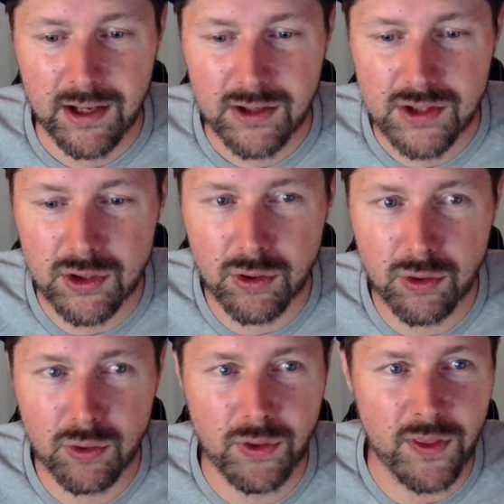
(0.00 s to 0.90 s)

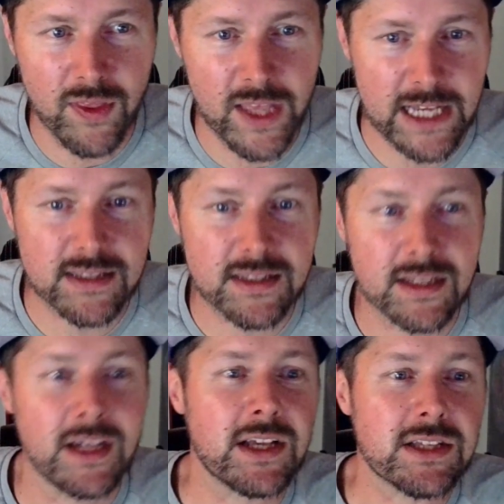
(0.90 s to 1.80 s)
to this.
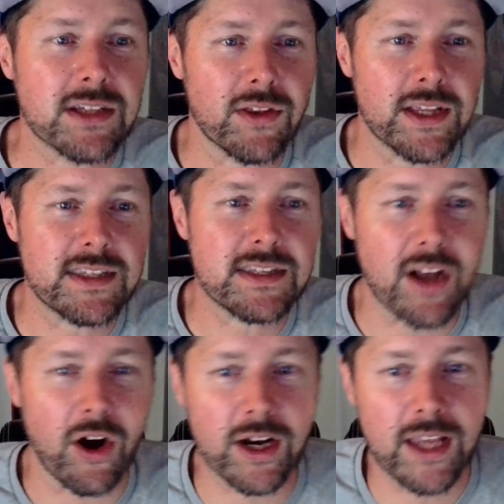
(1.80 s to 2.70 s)
So this is the
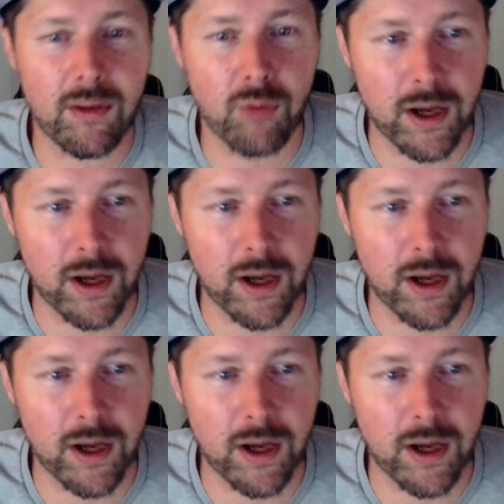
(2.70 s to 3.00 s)
Arcade 1-Up's